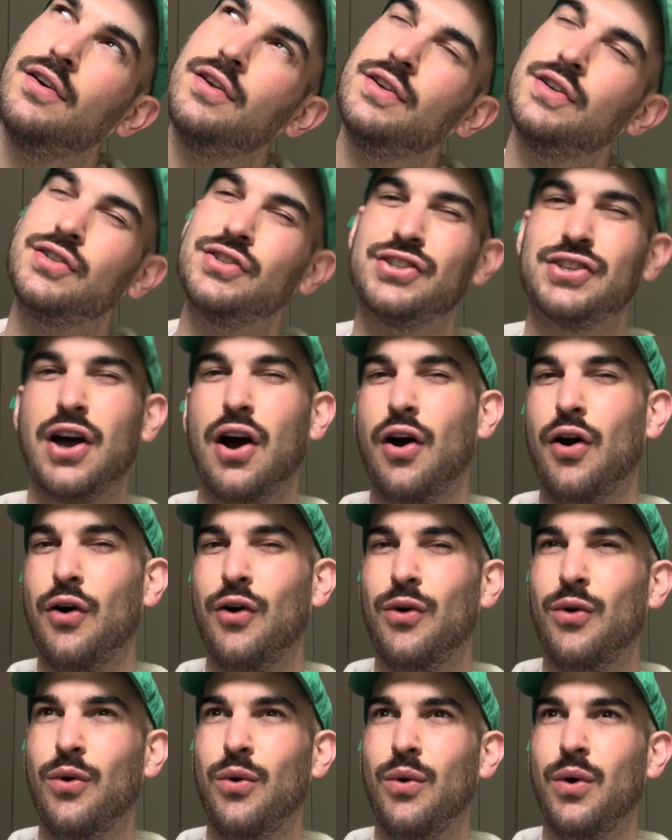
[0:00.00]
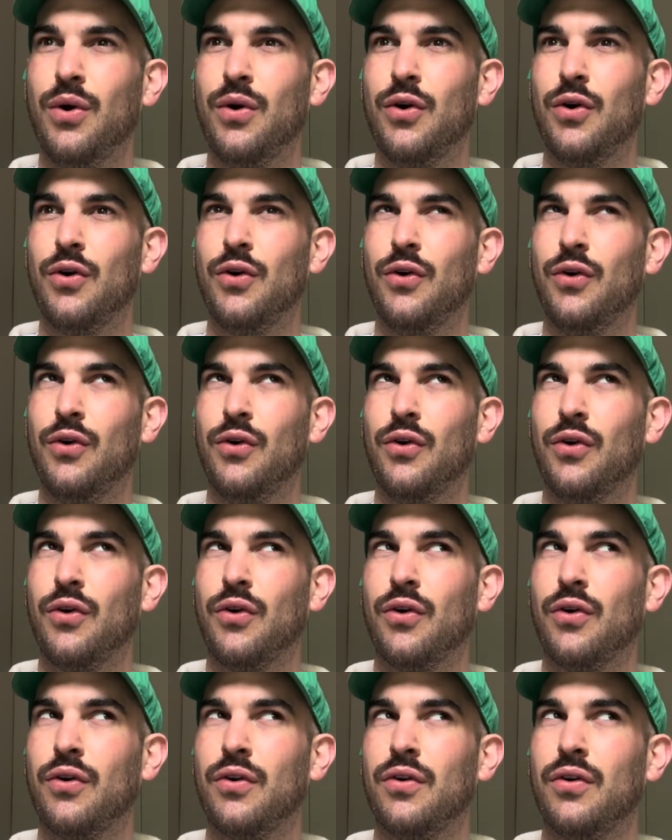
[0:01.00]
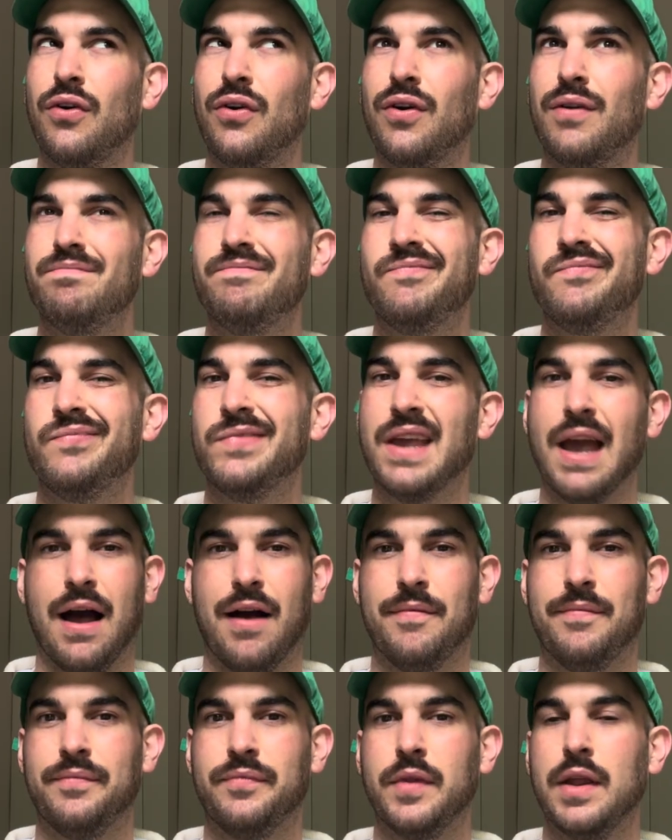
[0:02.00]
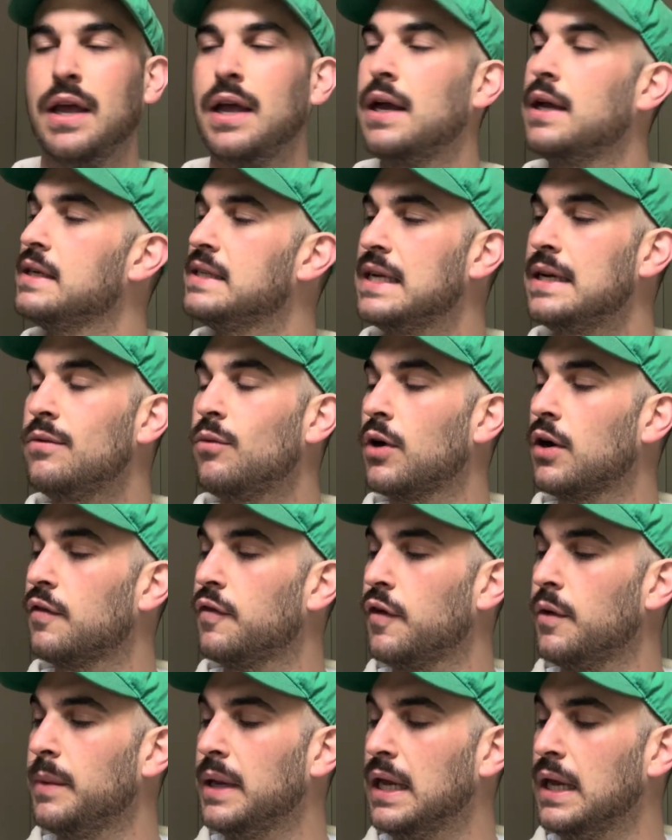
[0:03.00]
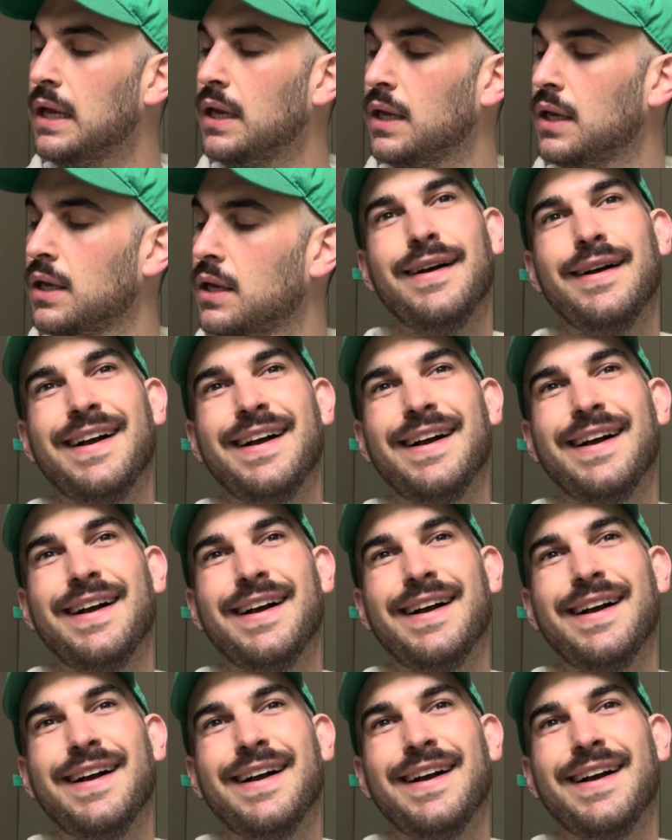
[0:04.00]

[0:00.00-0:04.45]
So, yeah, didn't work for me.